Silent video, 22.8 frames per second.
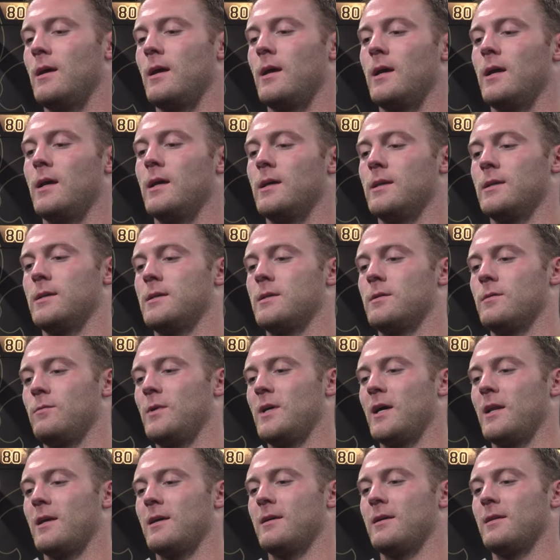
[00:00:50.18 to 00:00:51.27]
and we
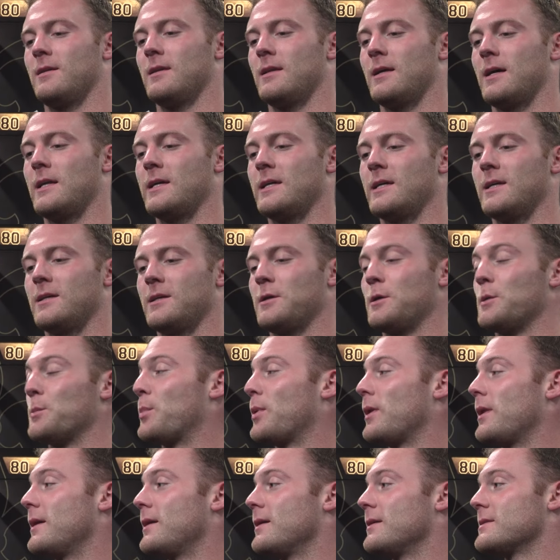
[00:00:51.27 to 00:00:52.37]
got a lot of good
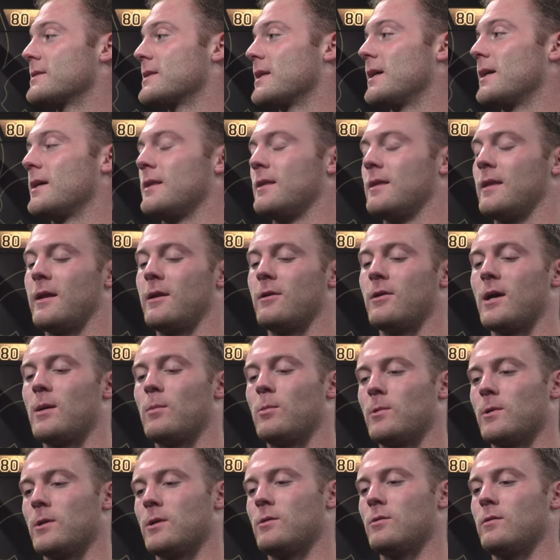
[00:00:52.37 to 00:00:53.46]
players that are
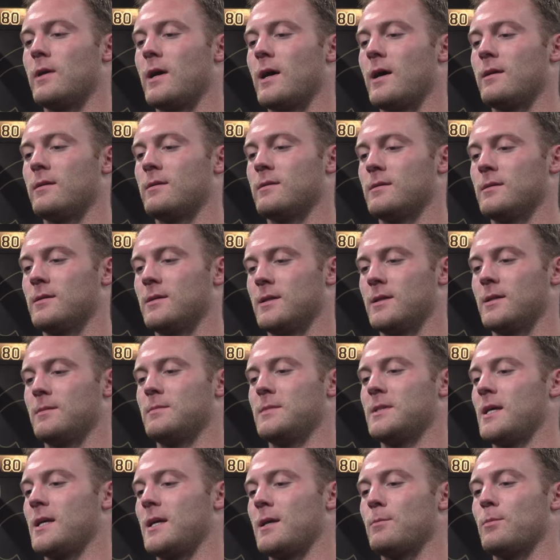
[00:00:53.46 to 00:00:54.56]
able to do that,
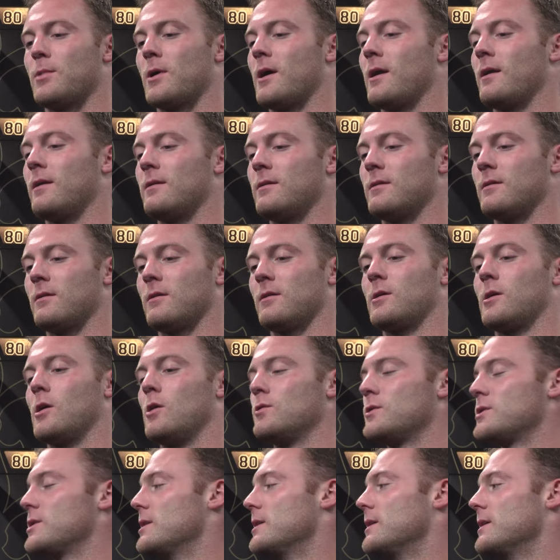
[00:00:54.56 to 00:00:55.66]
taking pride in our
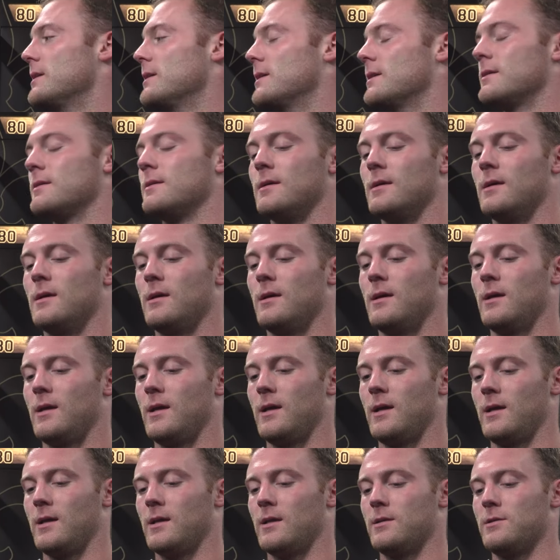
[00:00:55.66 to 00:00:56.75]
coaching
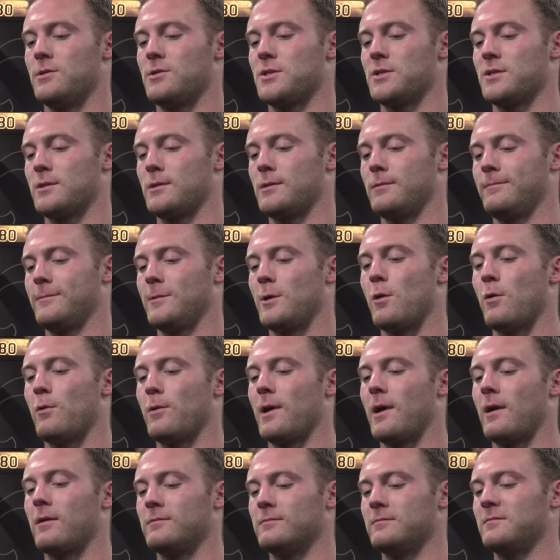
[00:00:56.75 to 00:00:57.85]
and just going
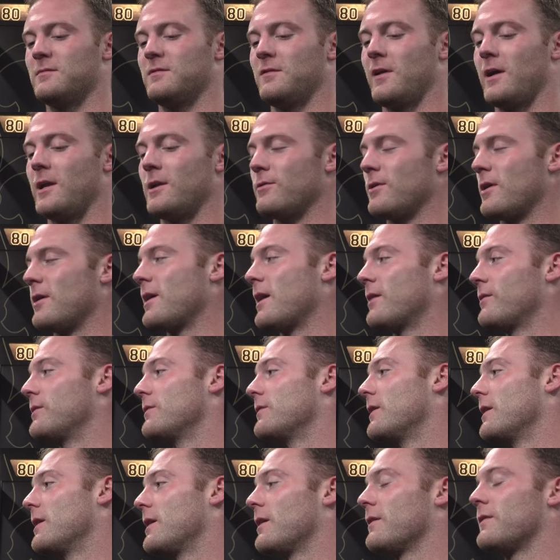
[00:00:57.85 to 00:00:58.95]
out and flying around having
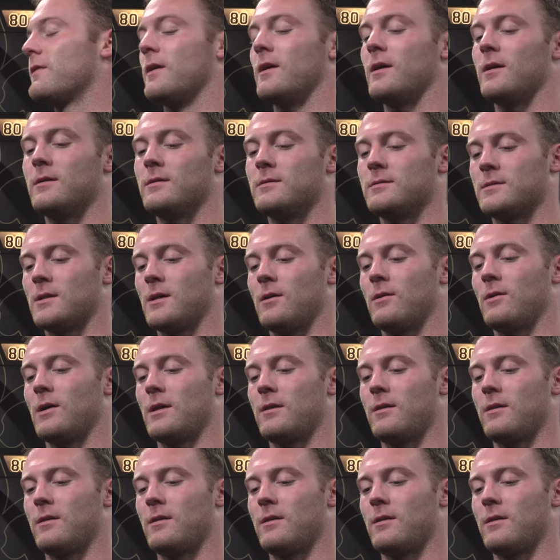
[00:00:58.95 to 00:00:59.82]
fun out there. So I